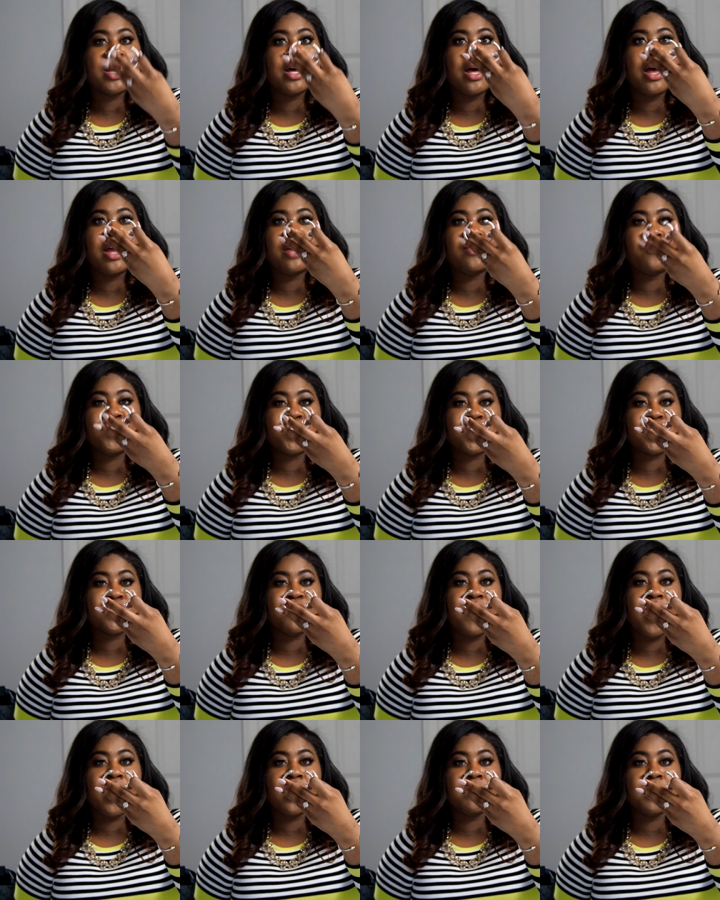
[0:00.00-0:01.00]
I, just
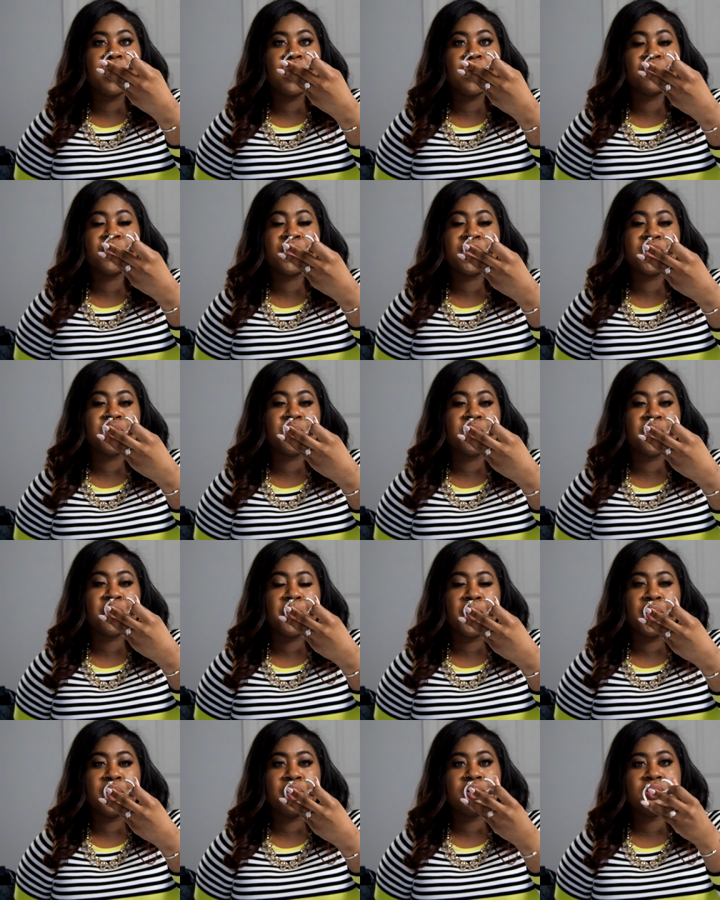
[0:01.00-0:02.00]
follow me on Prissy with
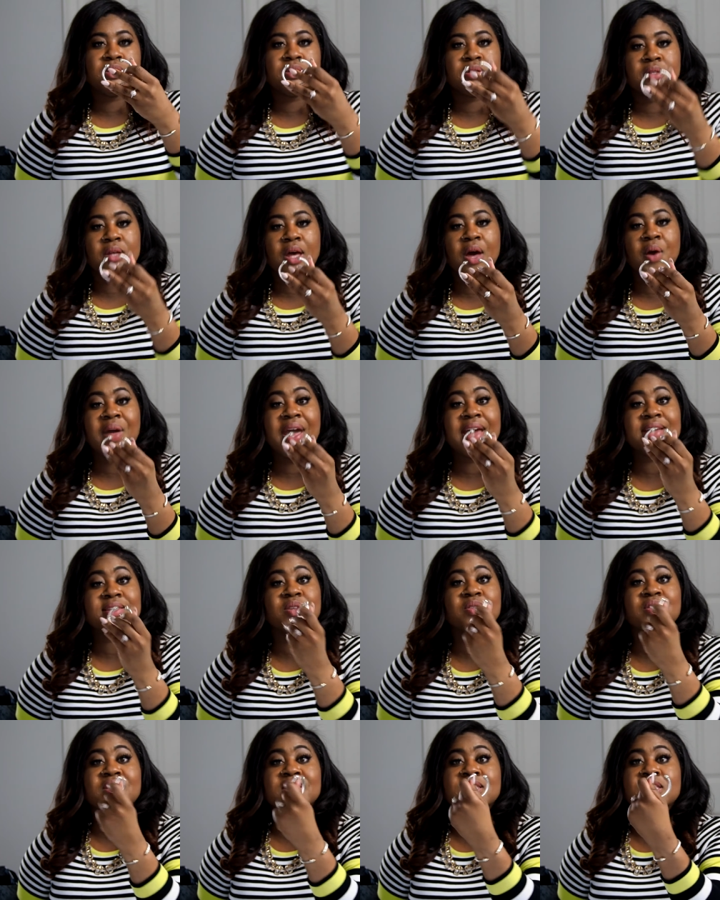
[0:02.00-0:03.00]
Pearls. Okay, so
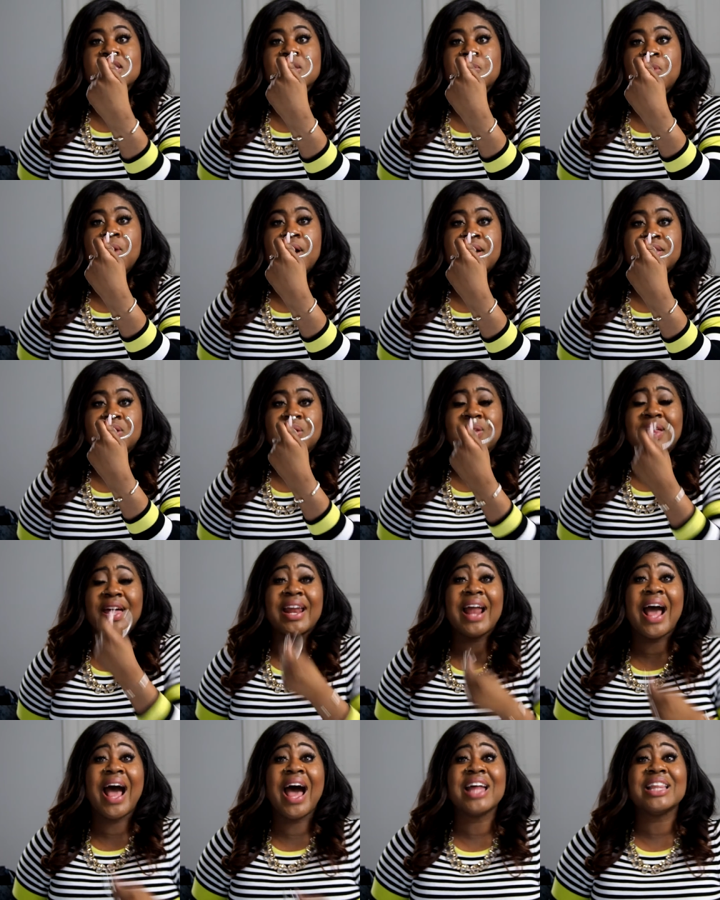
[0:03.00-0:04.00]
this is the
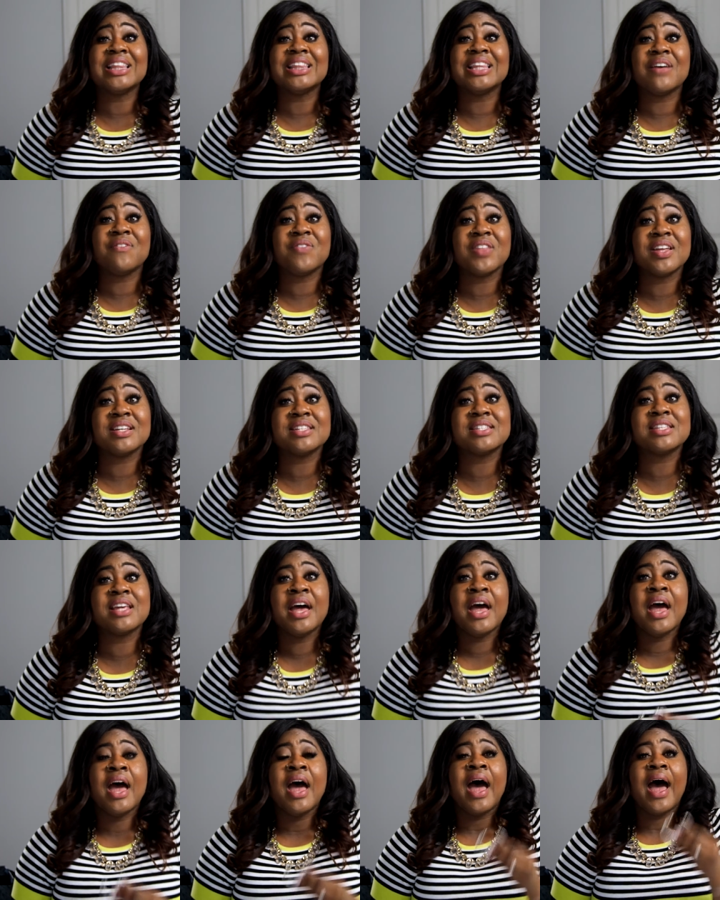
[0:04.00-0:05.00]
Light. I love this.
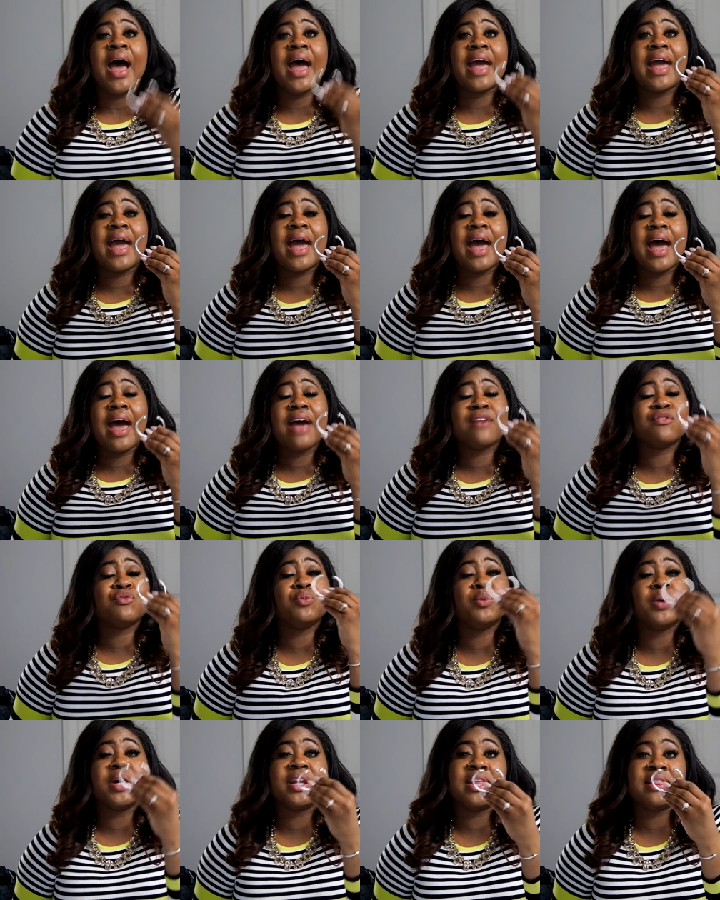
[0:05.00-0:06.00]
I, I've
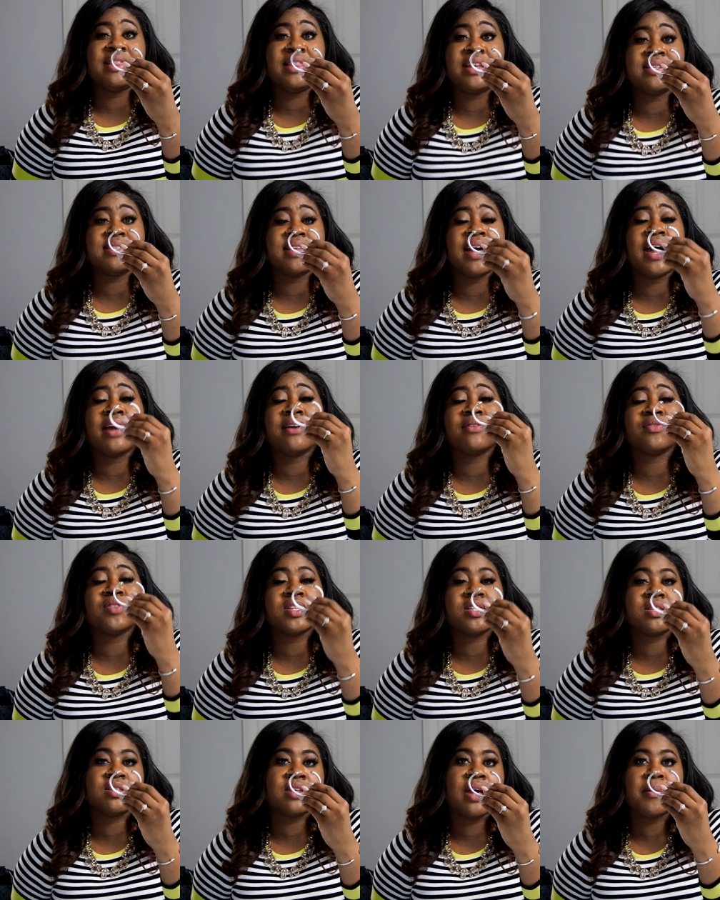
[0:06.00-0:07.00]
wanted this. I
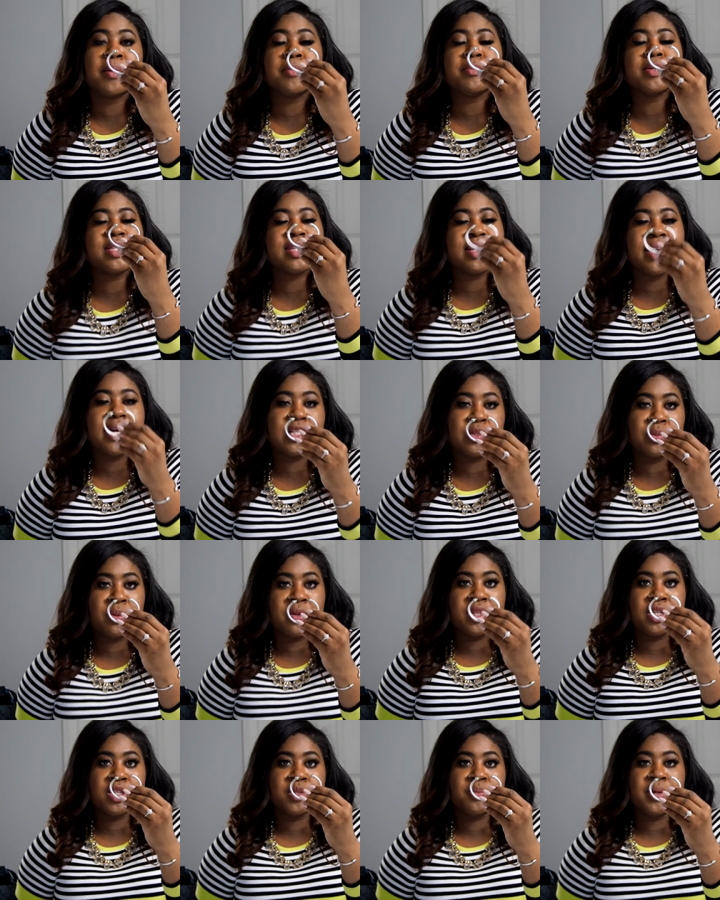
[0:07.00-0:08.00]
this I'm obsessed with
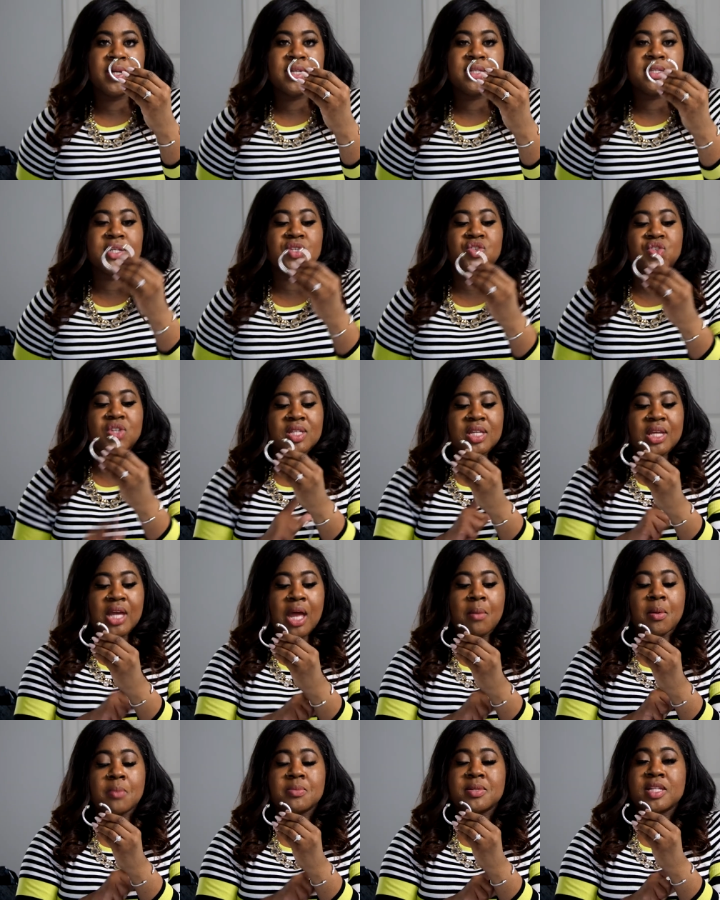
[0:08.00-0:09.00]
this bracelet, just like
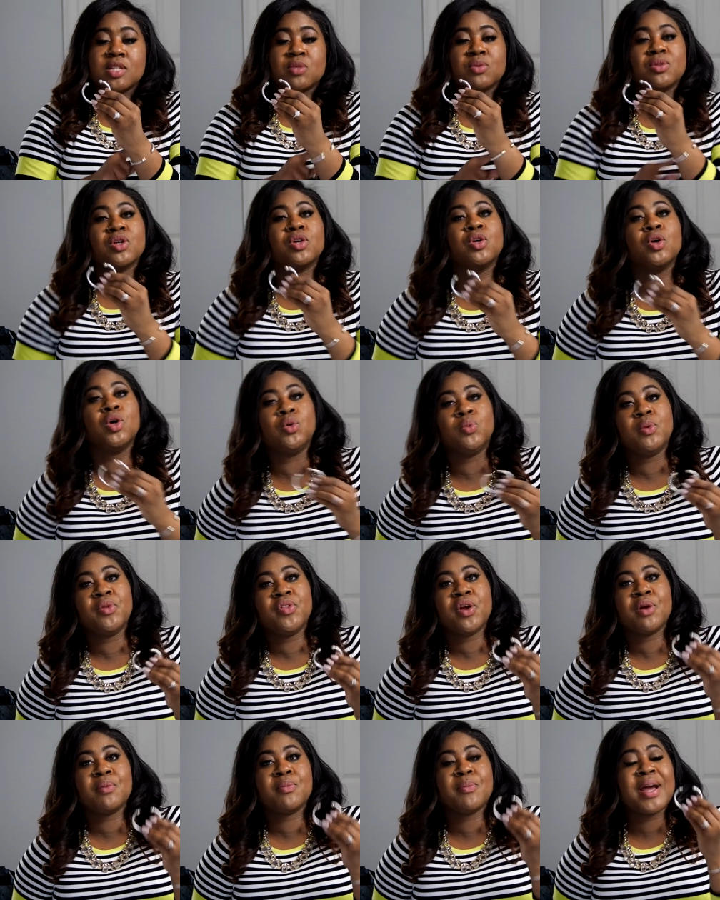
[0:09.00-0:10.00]
I'm obsessed with the gold one.
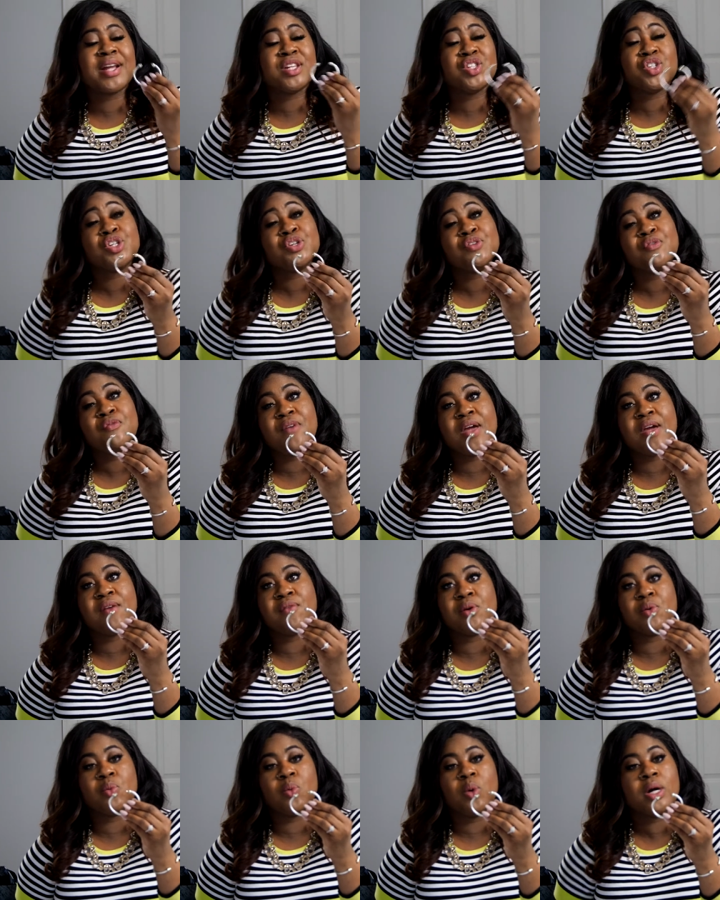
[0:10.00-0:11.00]
They're my two
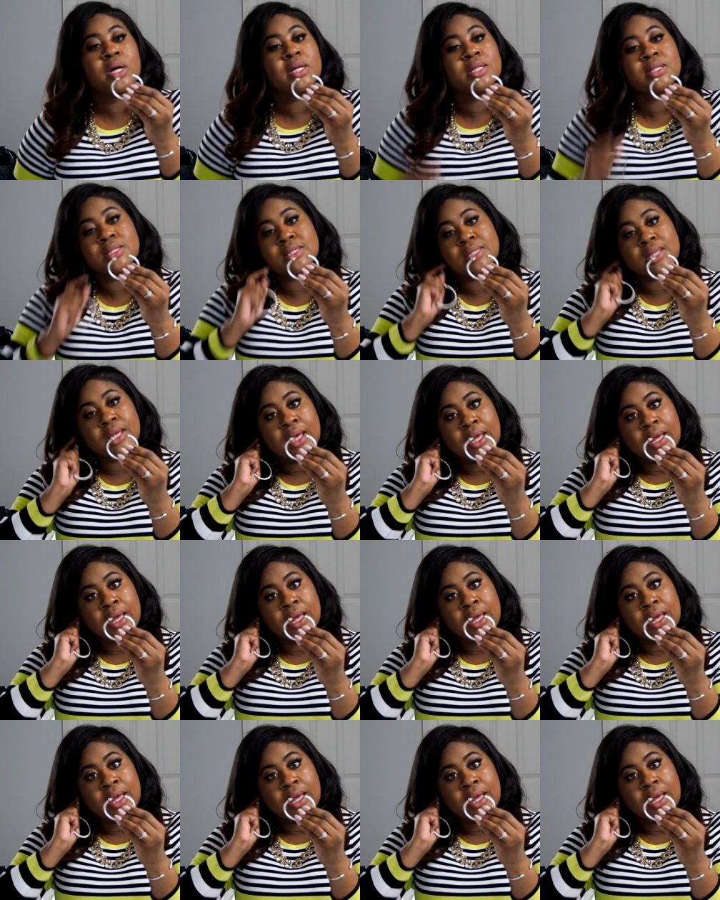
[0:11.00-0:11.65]
favorite ones.